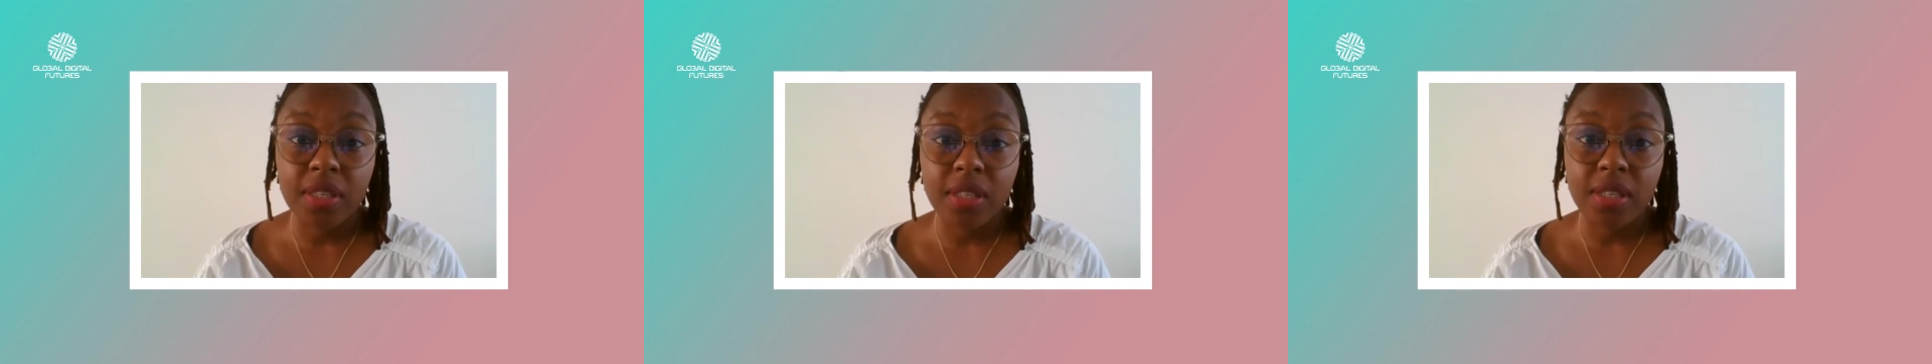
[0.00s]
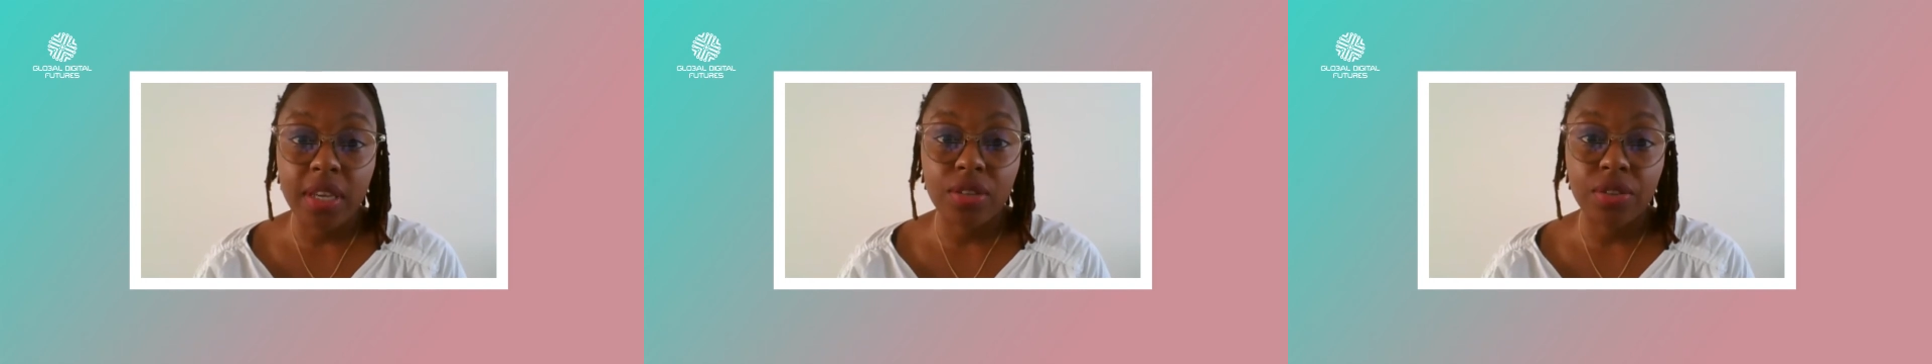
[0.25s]
the
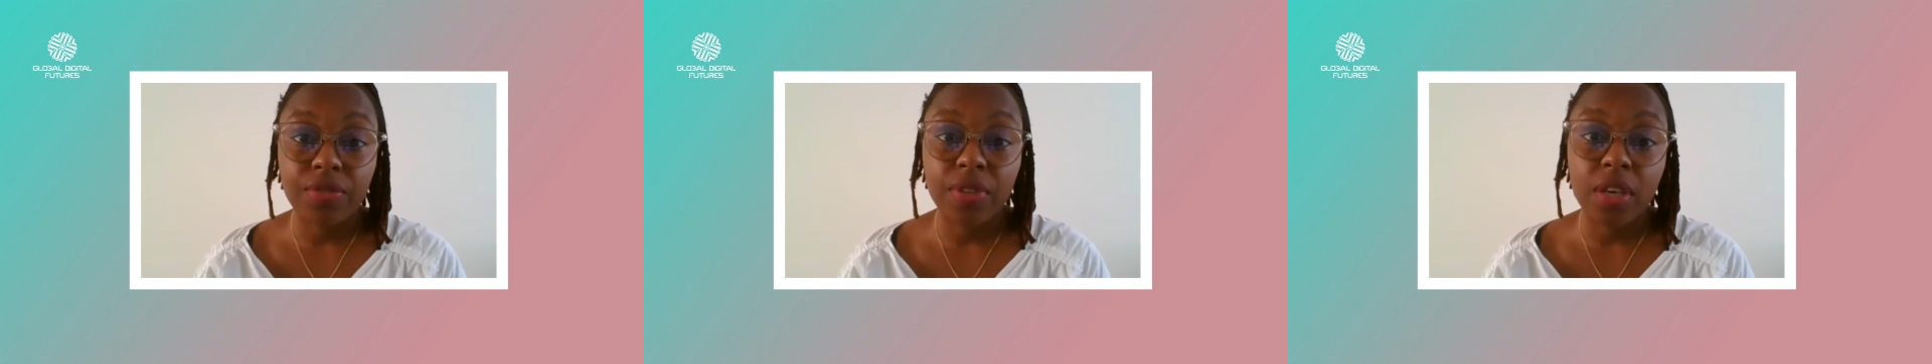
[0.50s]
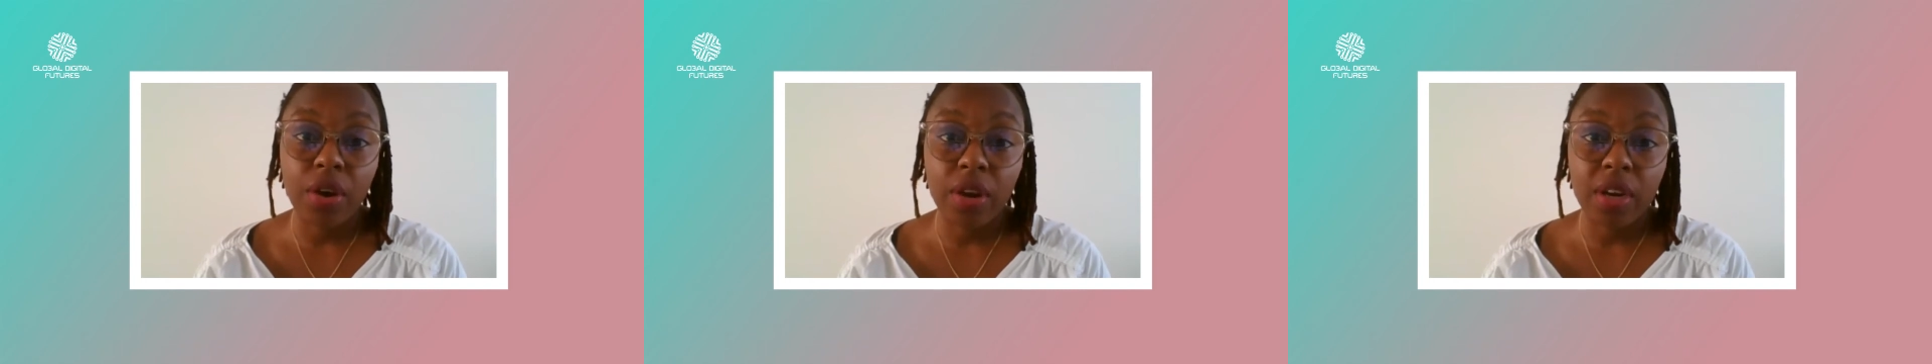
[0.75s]
state of the
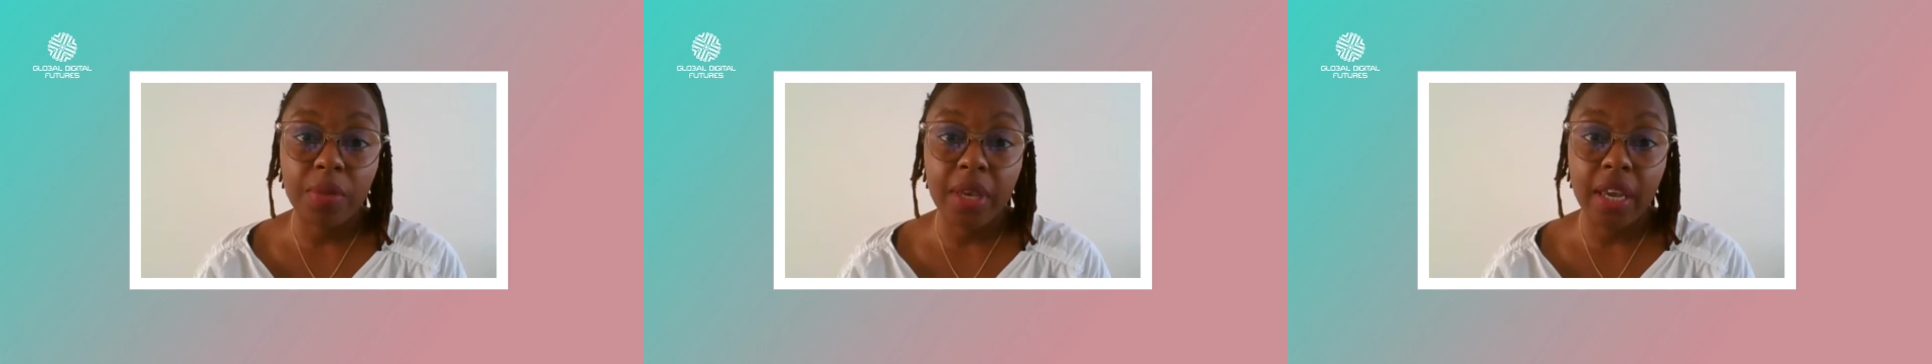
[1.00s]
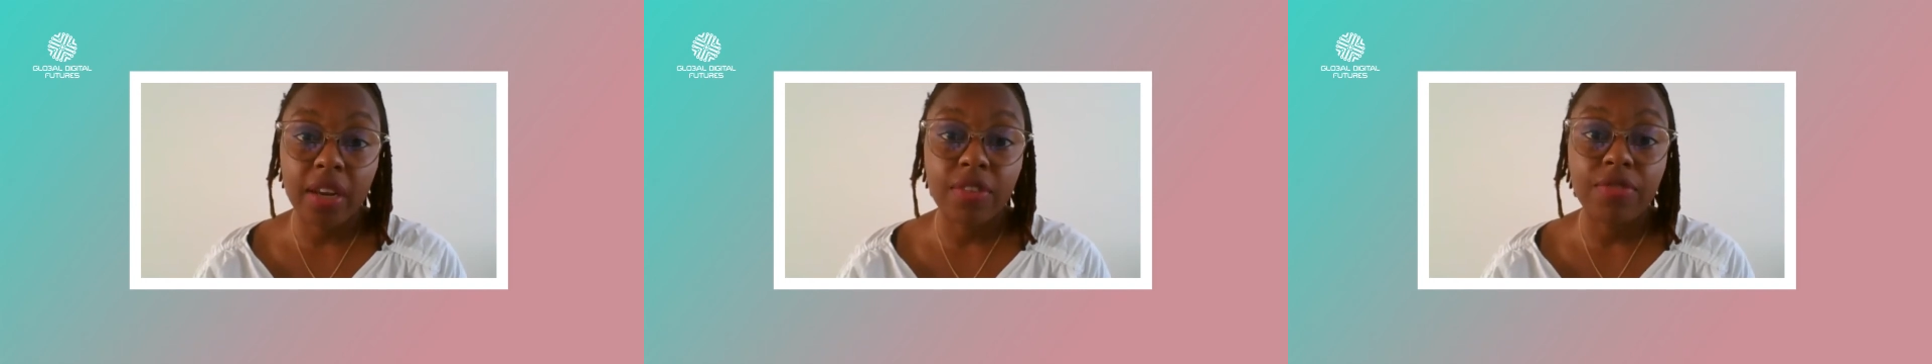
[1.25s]

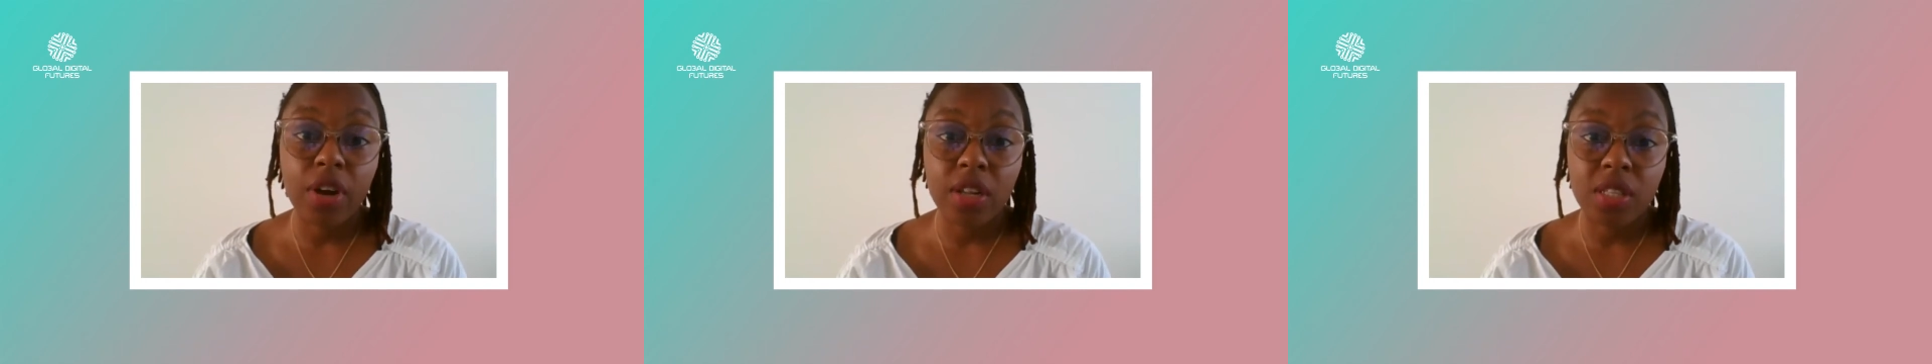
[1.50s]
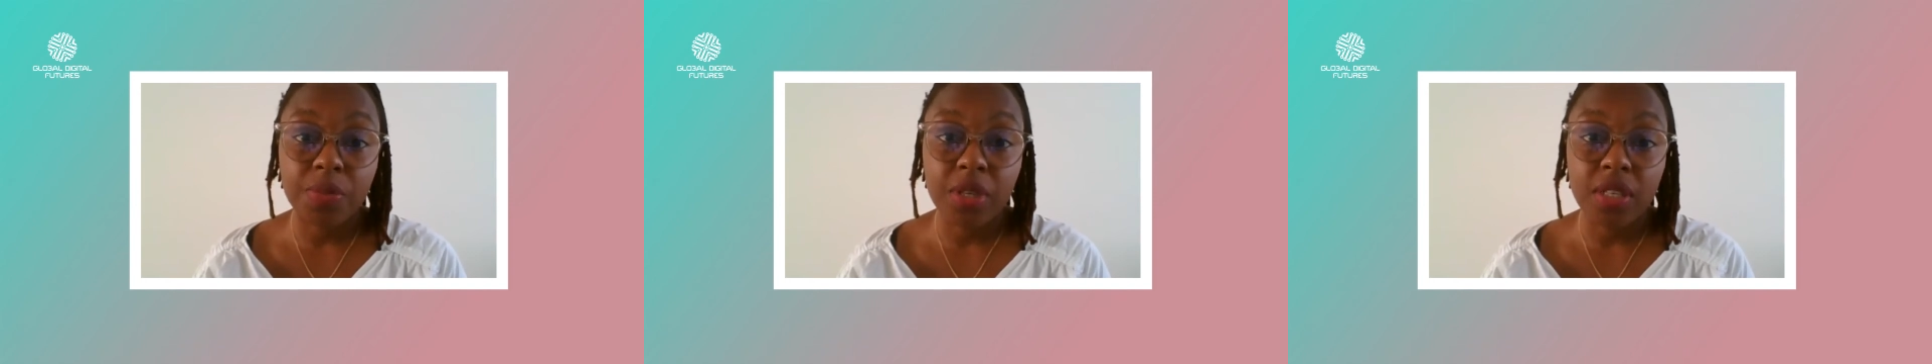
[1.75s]
economy and
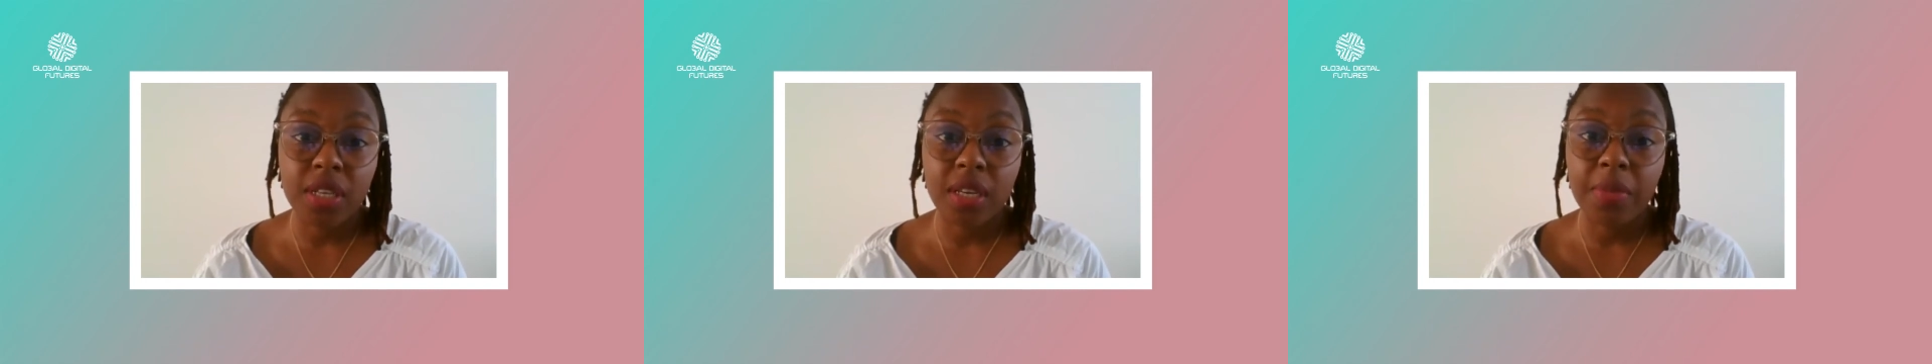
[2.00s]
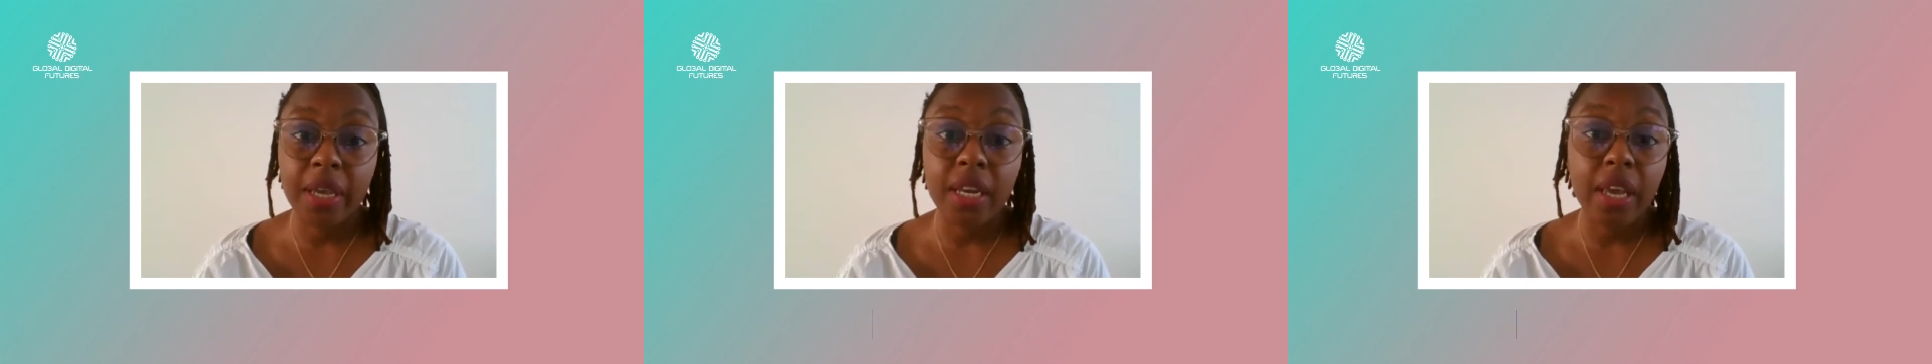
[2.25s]
advancement
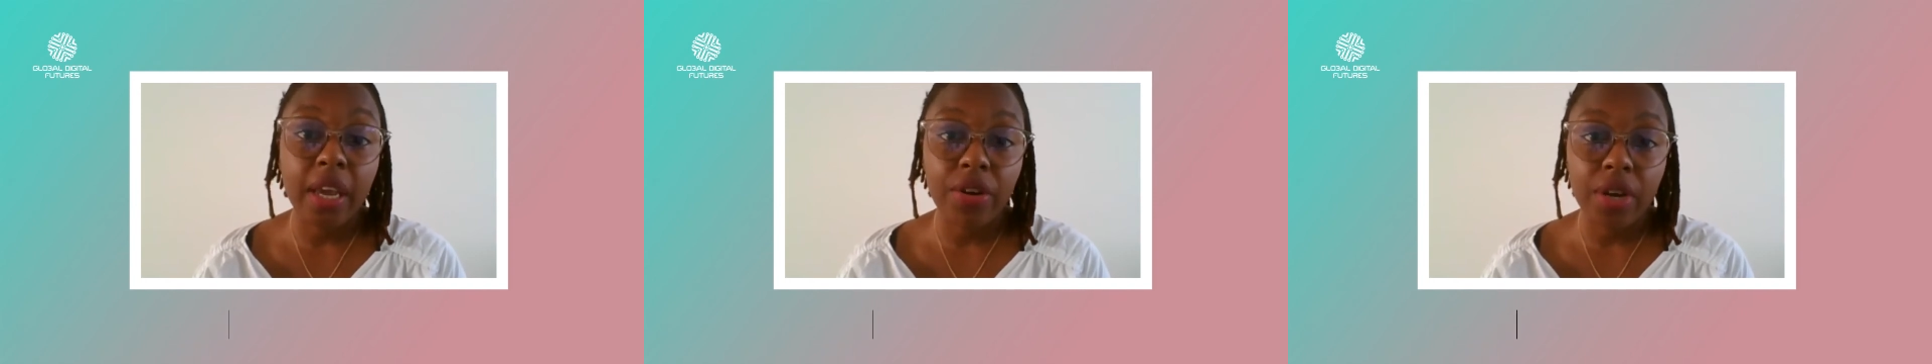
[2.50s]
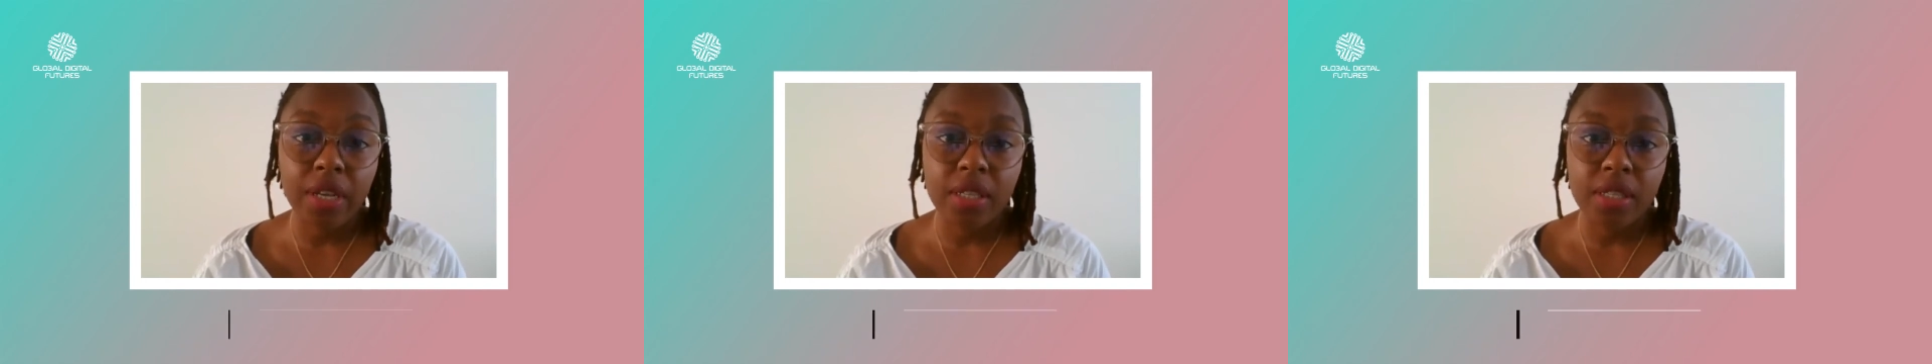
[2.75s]
in many
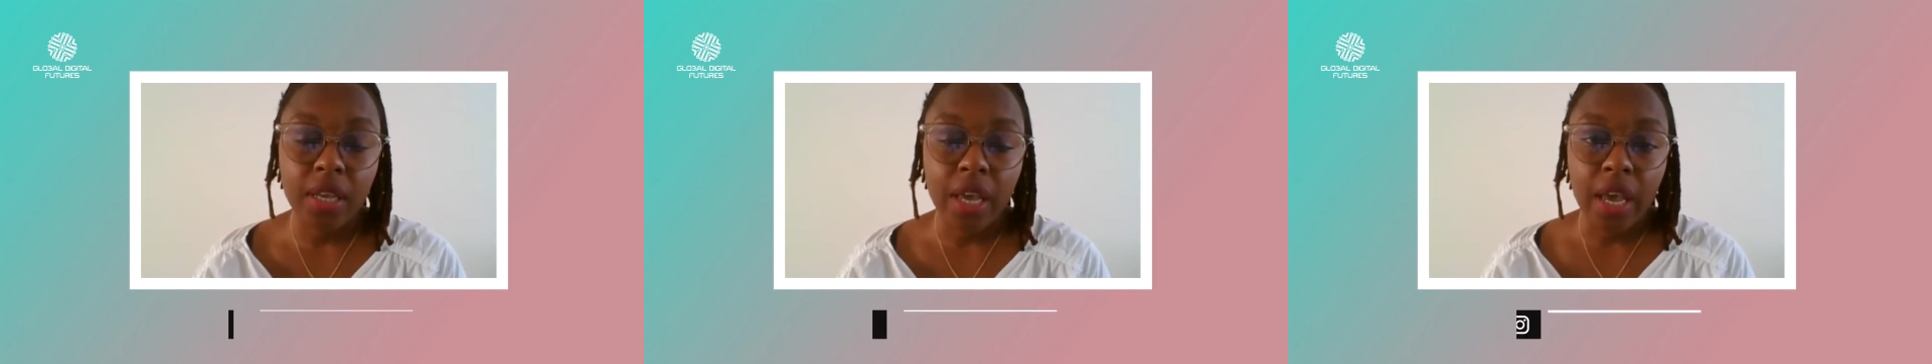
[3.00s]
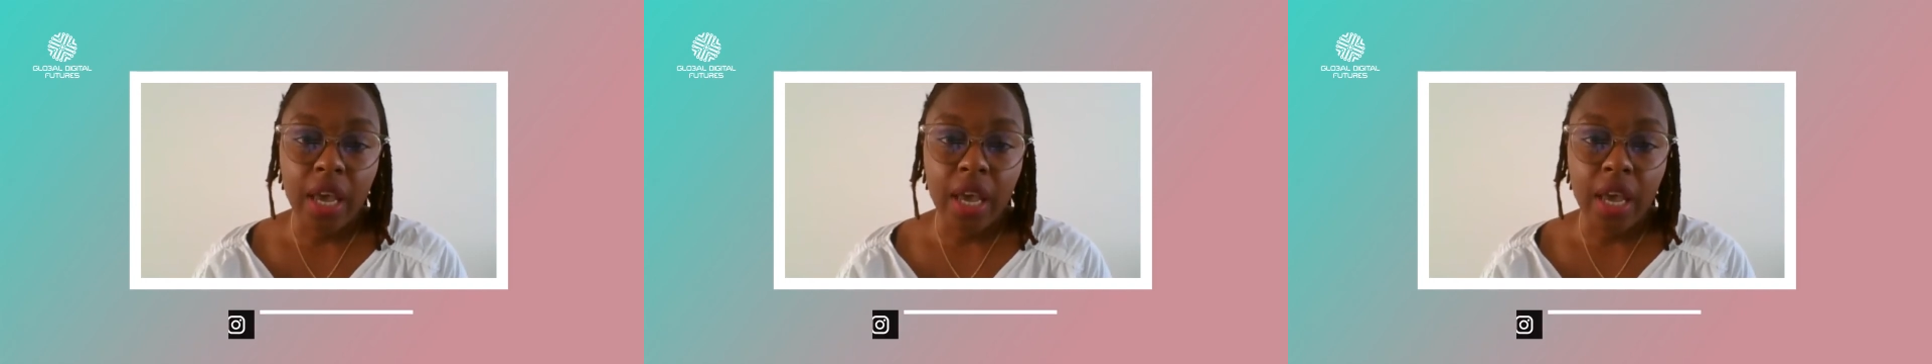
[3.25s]
areas.